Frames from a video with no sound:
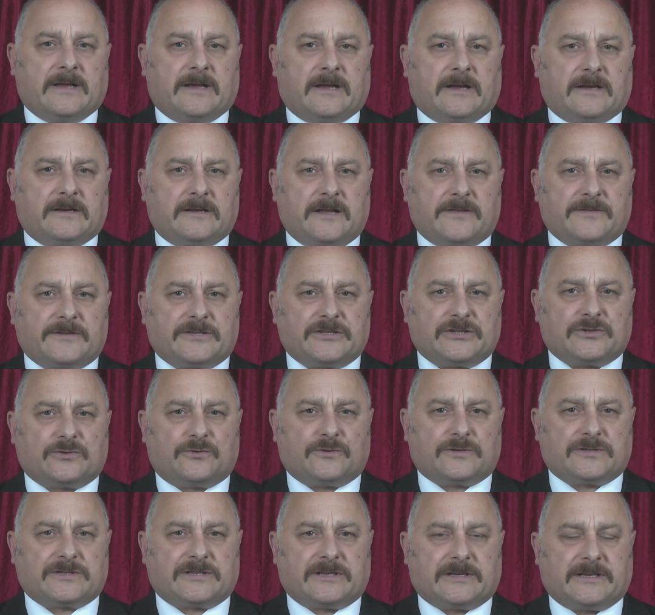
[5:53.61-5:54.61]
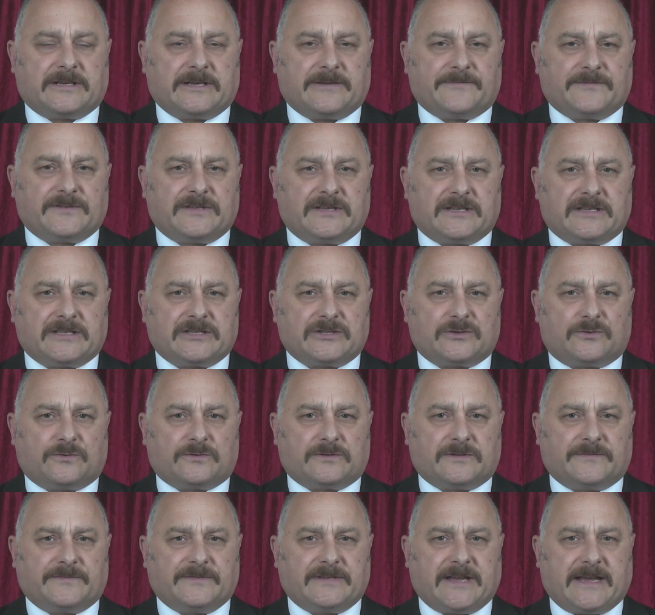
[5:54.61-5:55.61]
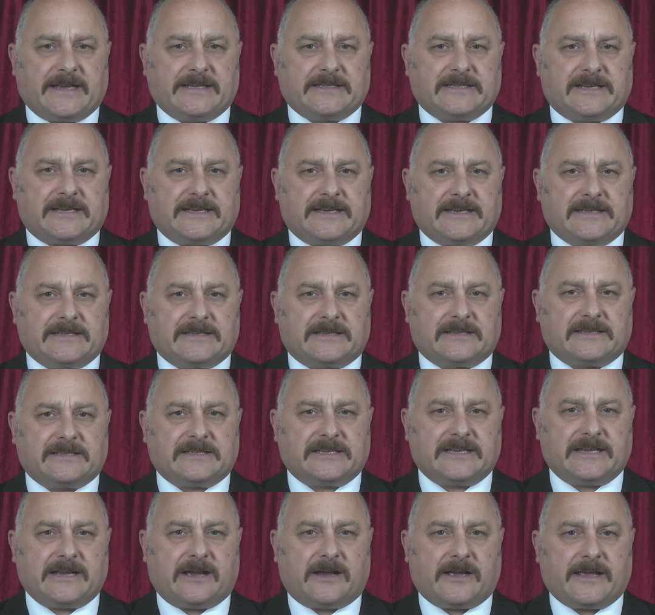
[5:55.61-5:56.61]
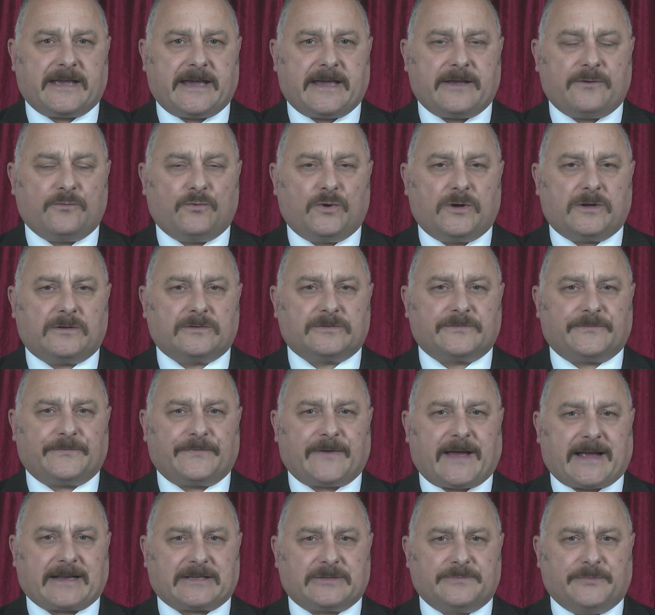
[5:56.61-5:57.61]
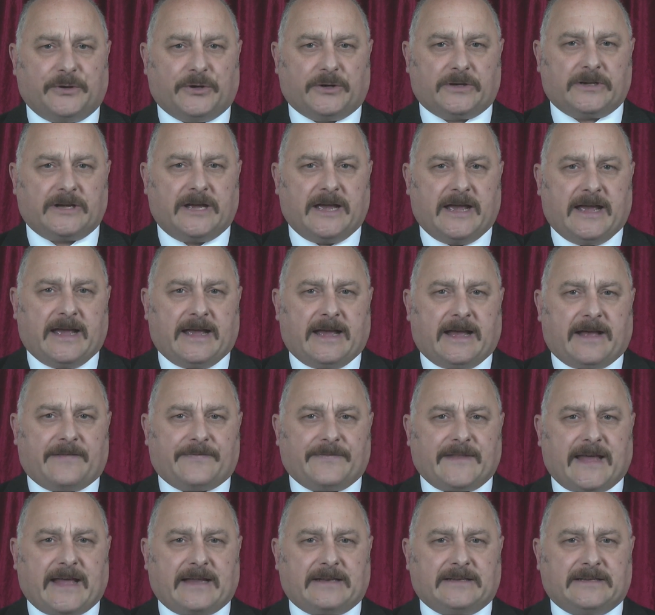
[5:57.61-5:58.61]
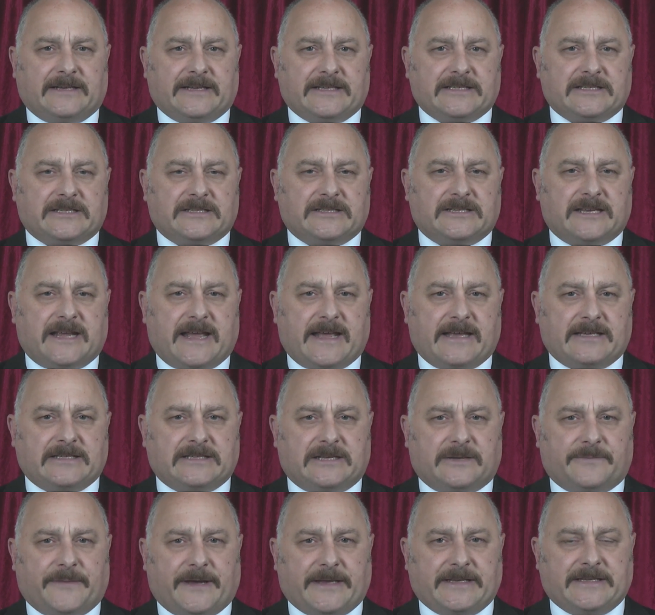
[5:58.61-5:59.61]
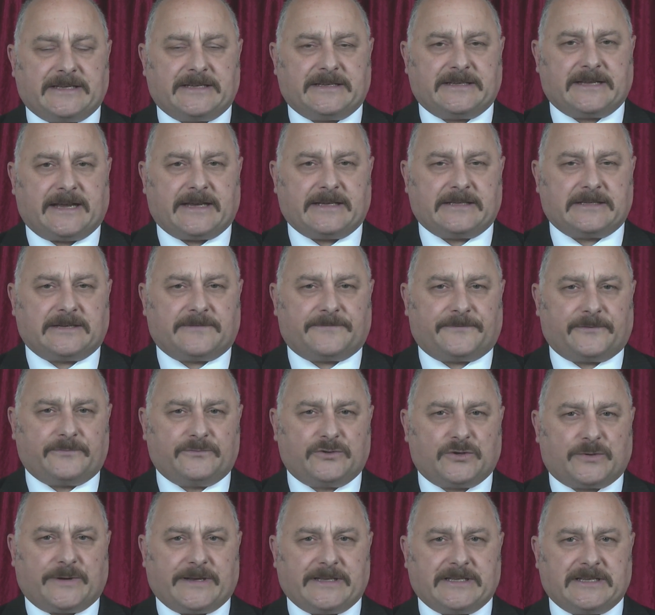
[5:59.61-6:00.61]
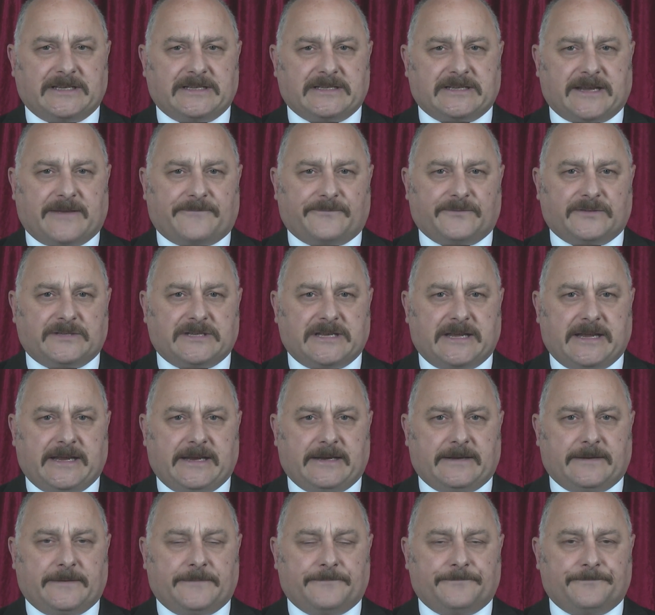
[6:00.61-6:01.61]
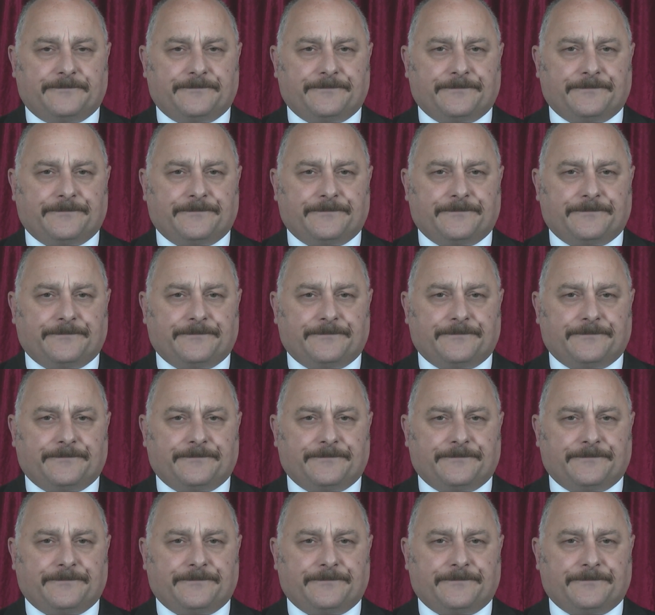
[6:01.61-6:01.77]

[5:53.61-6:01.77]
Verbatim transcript: Another source that gives this sort of data is the CIA World Factbook, and that lists estimated data from 2017.